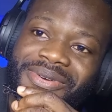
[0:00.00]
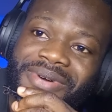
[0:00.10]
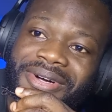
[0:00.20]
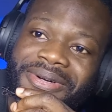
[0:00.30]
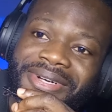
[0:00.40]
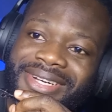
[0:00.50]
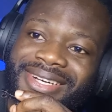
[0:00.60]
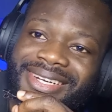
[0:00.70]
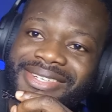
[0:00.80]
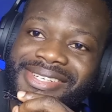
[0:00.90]
Wow,
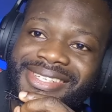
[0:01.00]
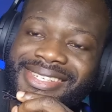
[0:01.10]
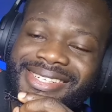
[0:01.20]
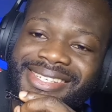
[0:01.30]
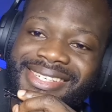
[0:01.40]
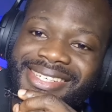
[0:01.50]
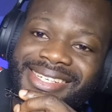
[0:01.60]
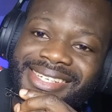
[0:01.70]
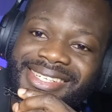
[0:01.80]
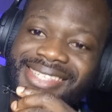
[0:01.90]
that was
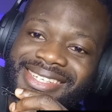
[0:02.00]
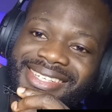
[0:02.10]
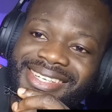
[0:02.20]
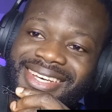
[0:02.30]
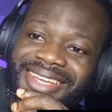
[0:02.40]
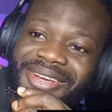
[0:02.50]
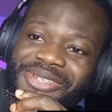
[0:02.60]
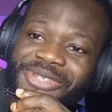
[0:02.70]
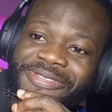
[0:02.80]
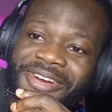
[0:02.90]

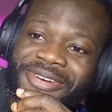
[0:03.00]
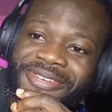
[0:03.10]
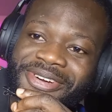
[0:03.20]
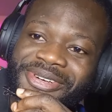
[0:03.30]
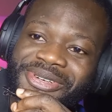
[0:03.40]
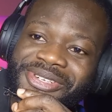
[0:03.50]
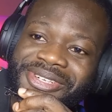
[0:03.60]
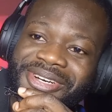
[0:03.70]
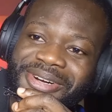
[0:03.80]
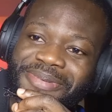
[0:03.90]
very, very good.